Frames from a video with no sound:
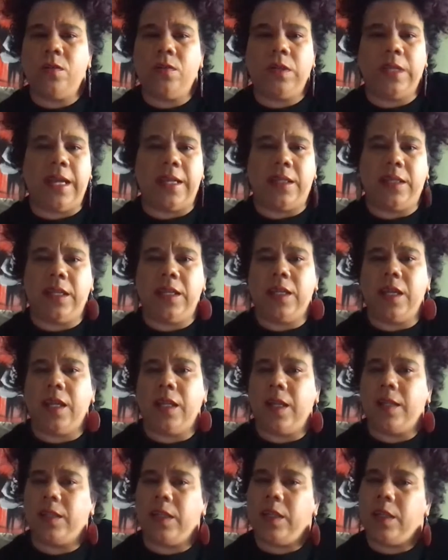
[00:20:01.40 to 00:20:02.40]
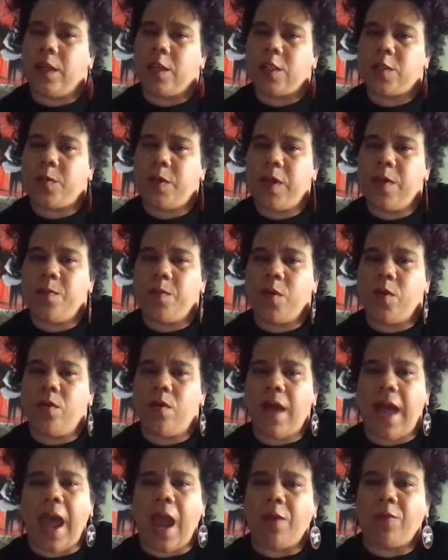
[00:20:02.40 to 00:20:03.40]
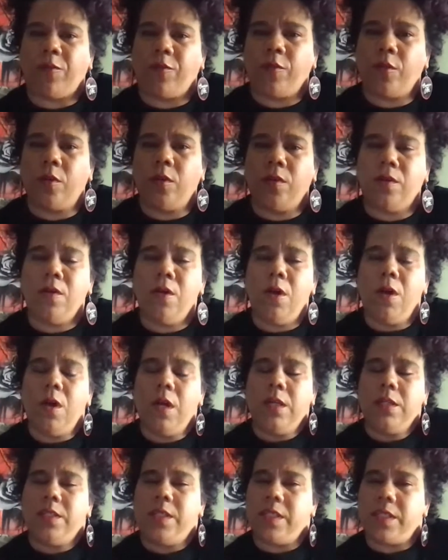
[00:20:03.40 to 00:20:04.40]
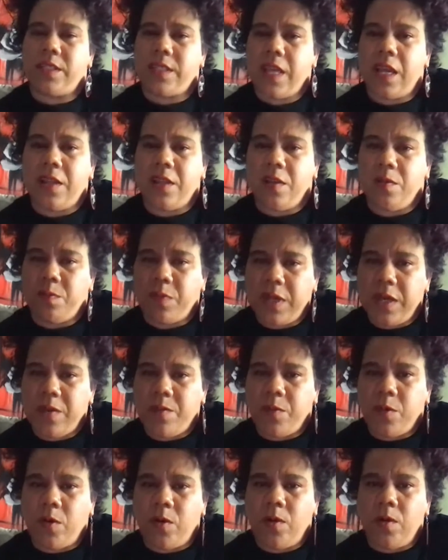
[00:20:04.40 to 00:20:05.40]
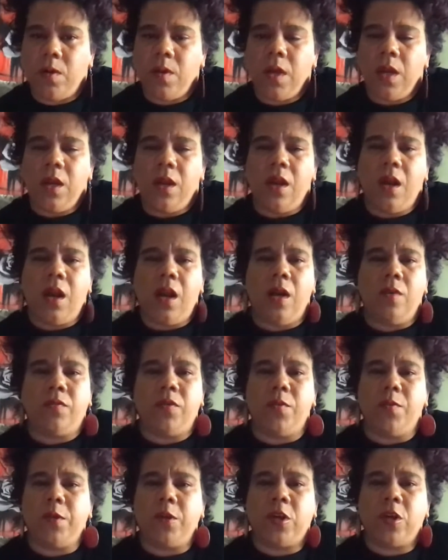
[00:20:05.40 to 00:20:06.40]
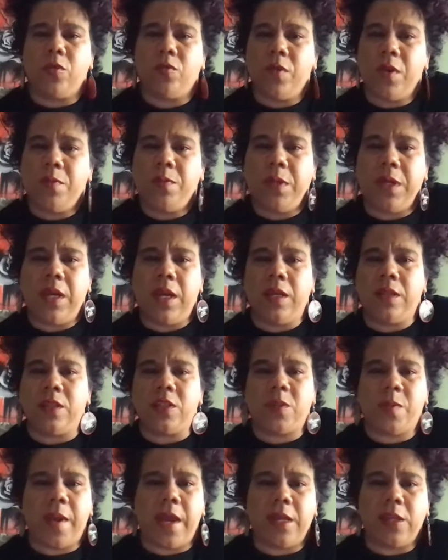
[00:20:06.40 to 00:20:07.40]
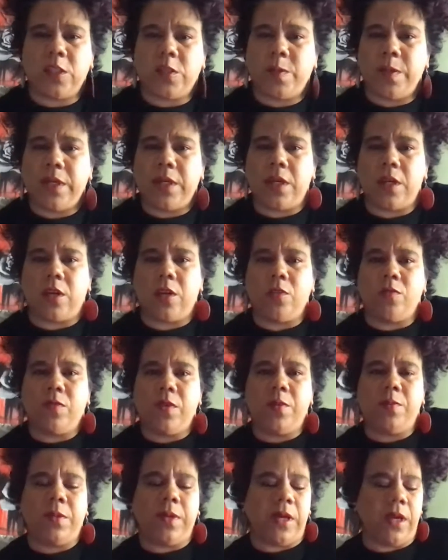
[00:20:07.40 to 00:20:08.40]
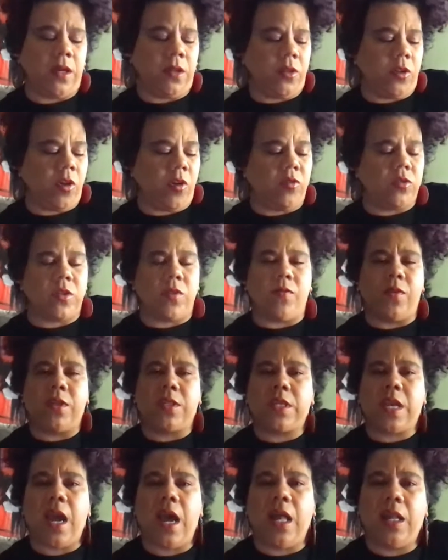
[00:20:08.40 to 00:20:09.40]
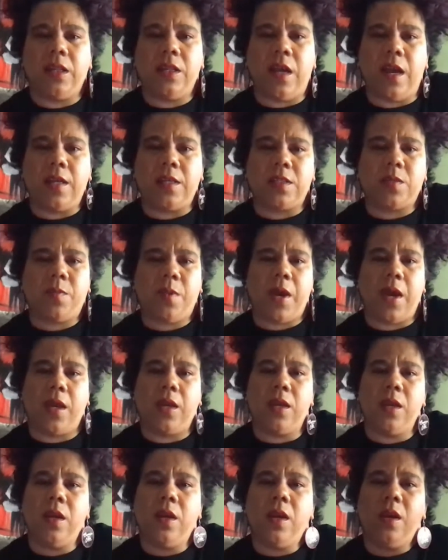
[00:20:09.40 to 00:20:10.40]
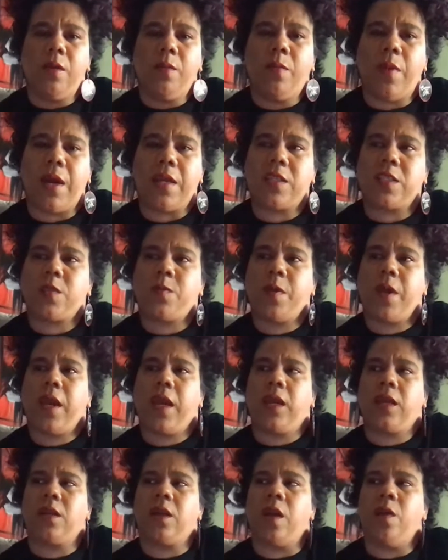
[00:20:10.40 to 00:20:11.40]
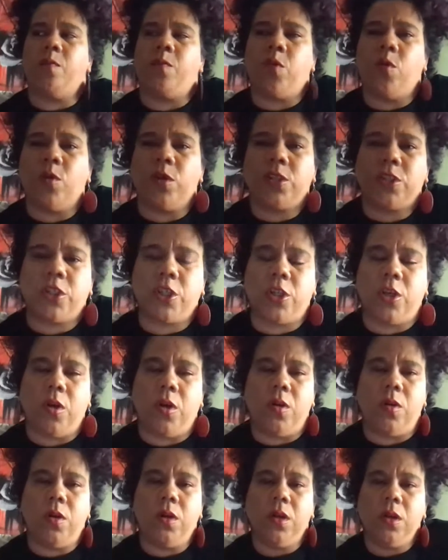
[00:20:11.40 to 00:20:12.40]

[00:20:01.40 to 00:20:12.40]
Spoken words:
Latina, Latinx people, Afro descendant people from the Caribbean, the Spanish speaking Caribbean, those of us colonized by Spain and Portugal,